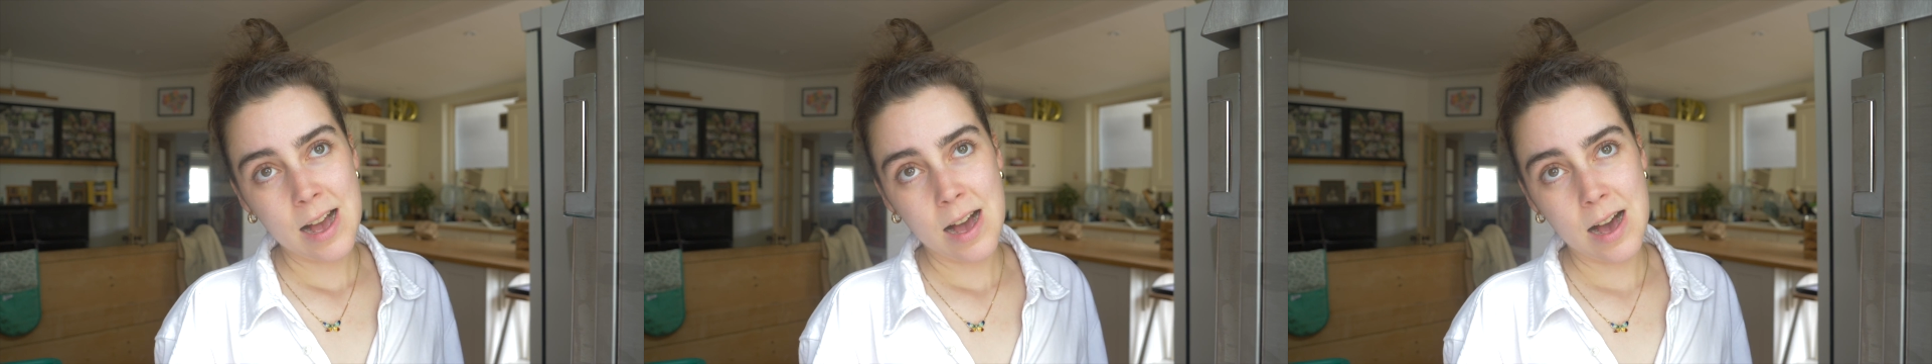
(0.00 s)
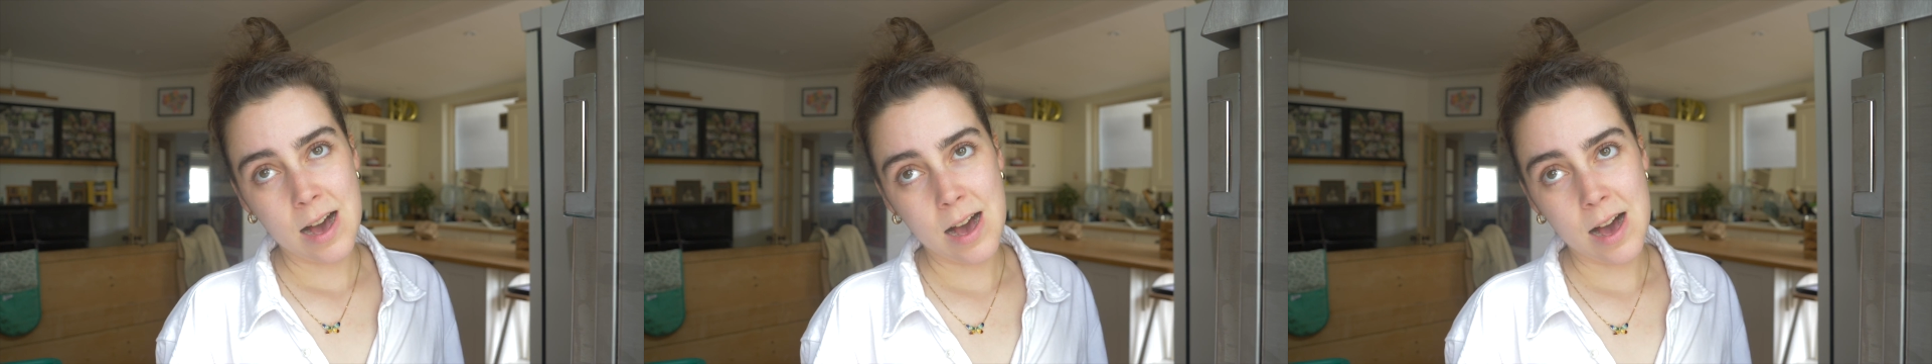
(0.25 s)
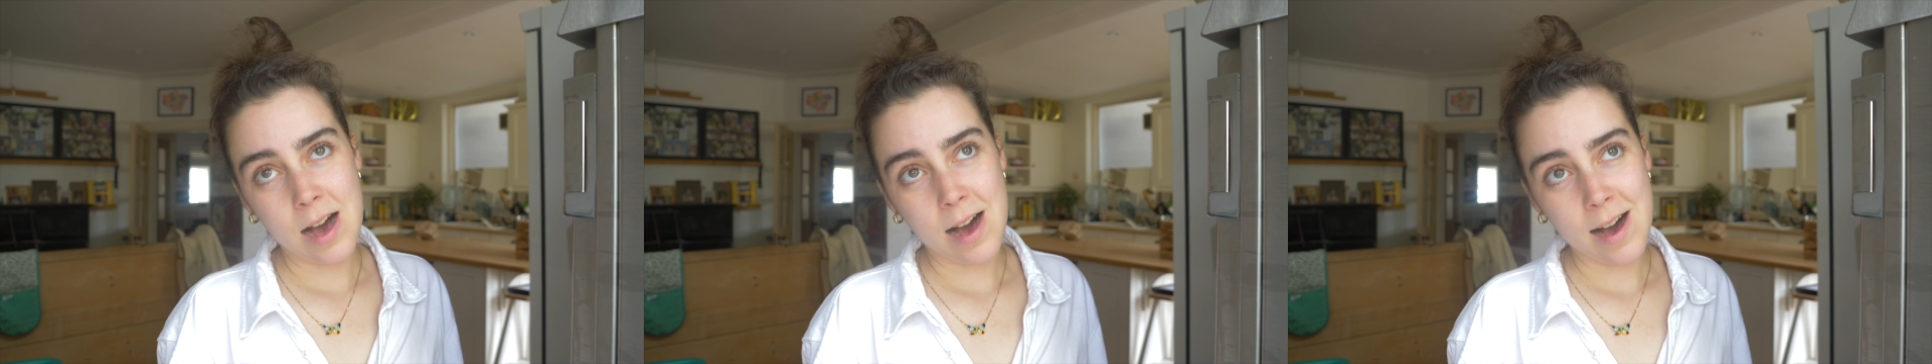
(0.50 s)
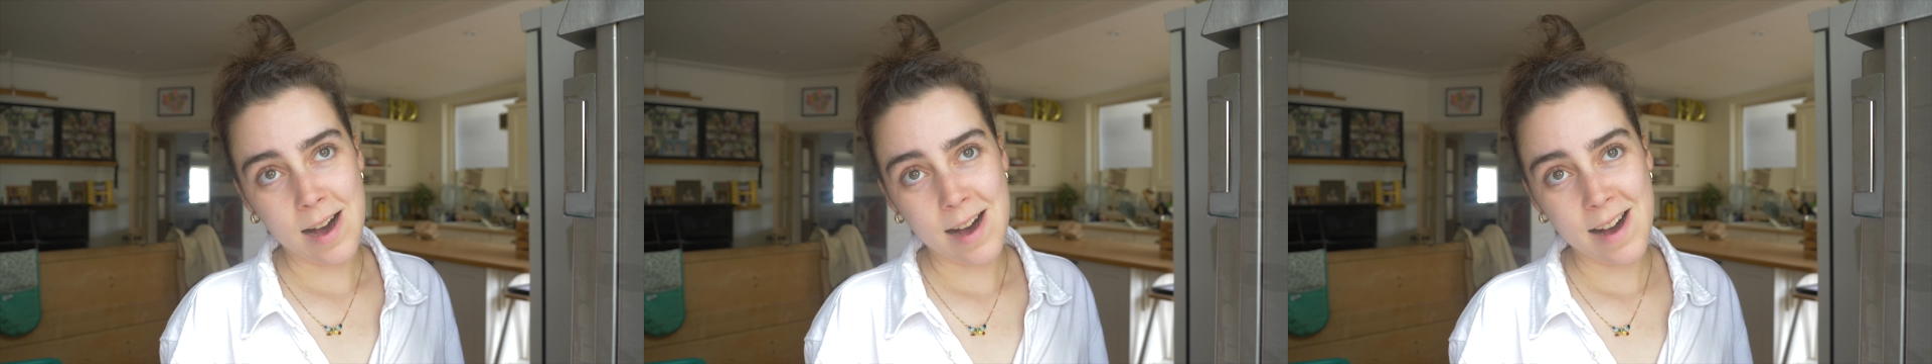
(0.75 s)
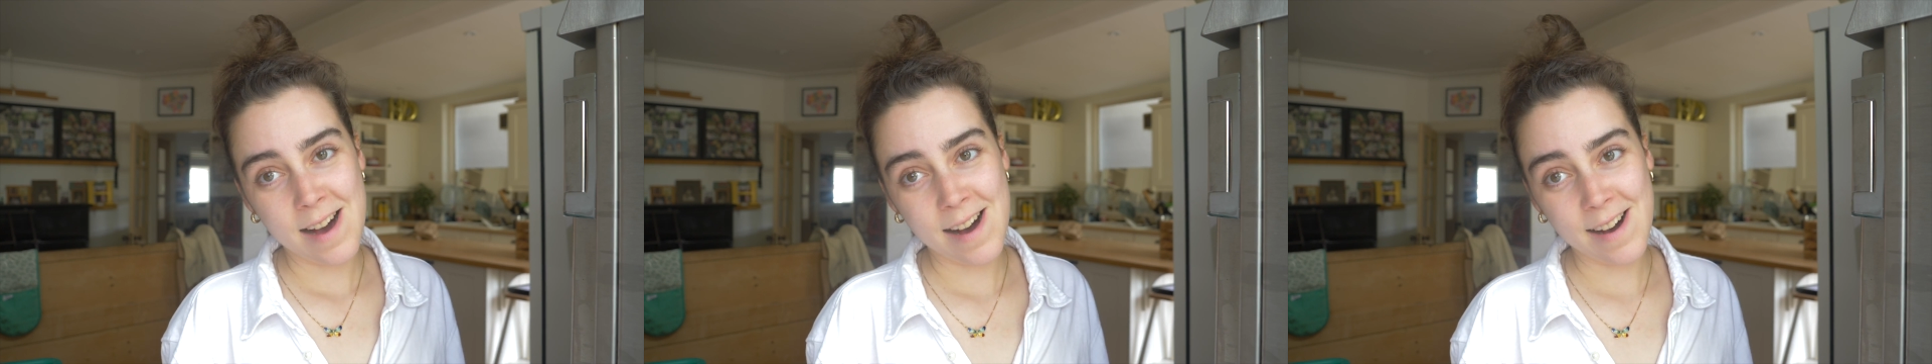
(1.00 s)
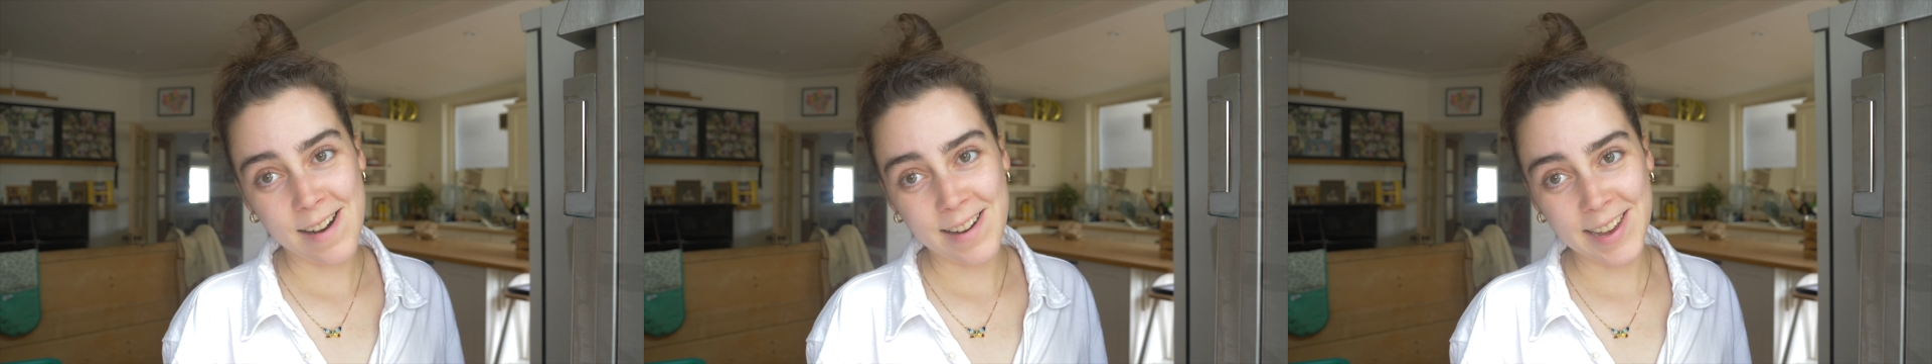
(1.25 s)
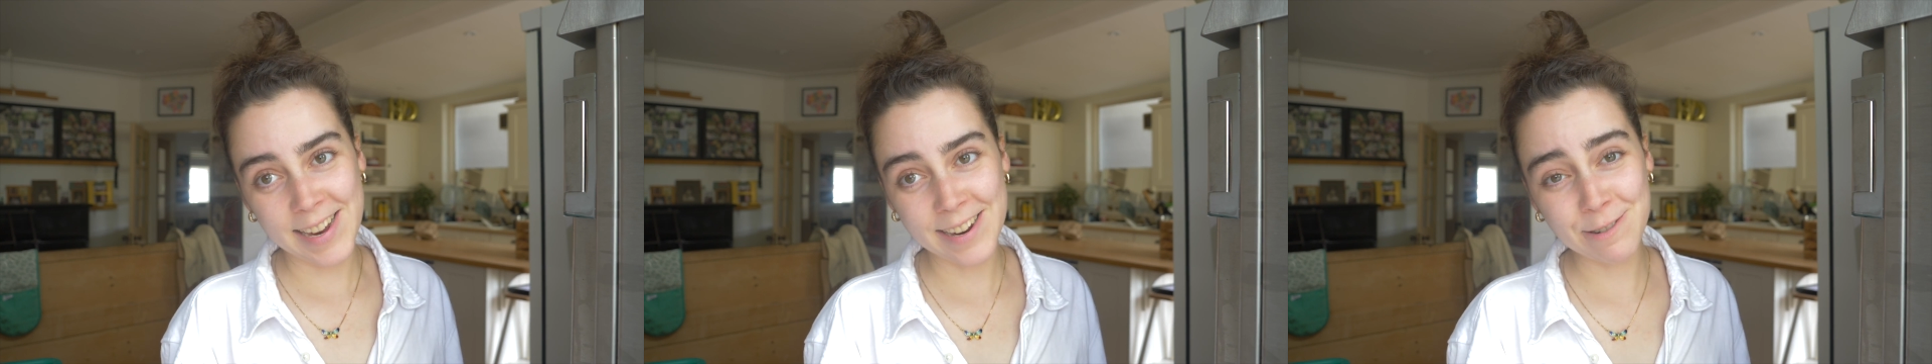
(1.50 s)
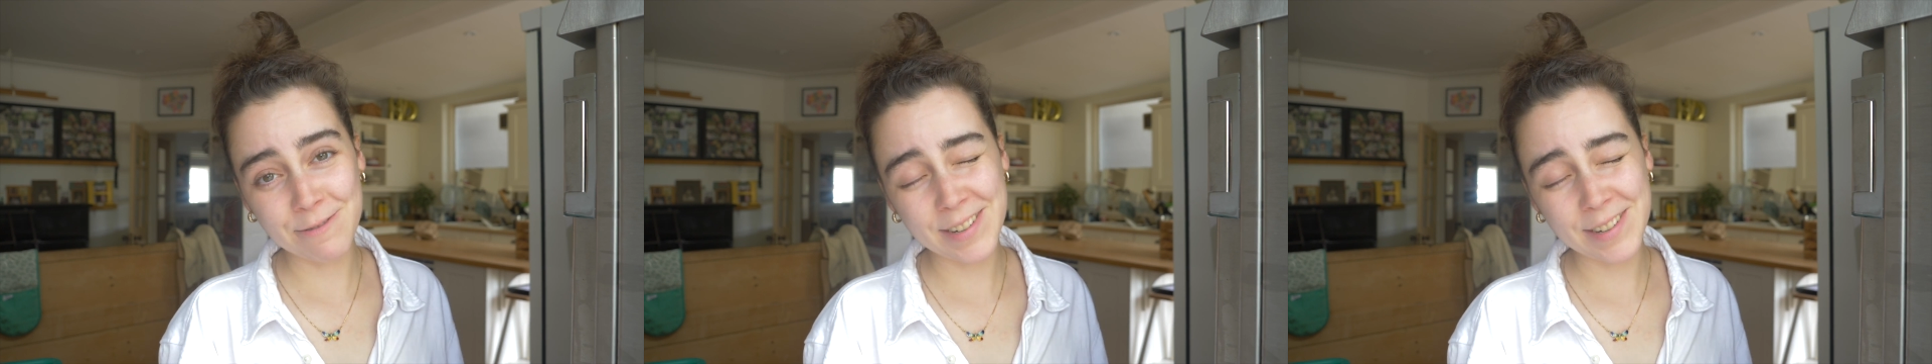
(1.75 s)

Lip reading: I